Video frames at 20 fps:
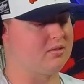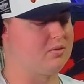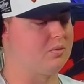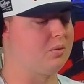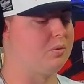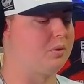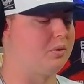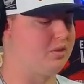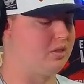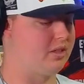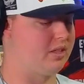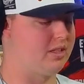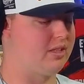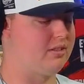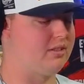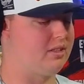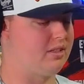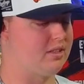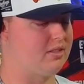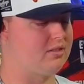When we were looking
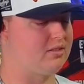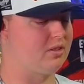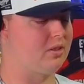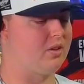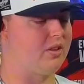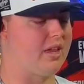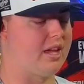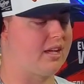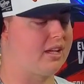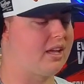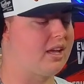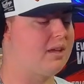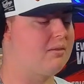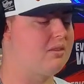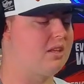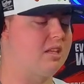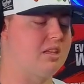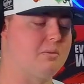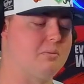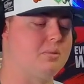at tickets to go to that game,
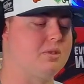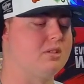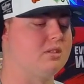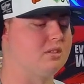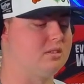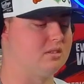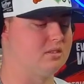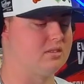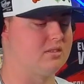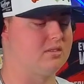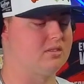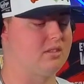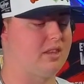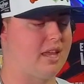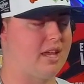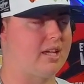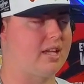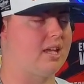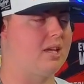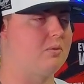that the Bills
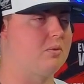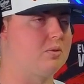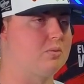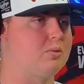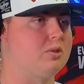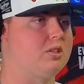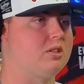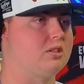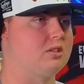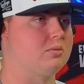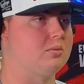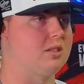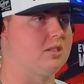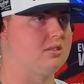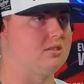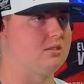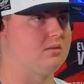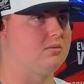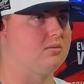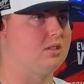that game was pretty
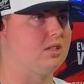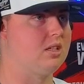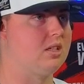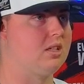expensive.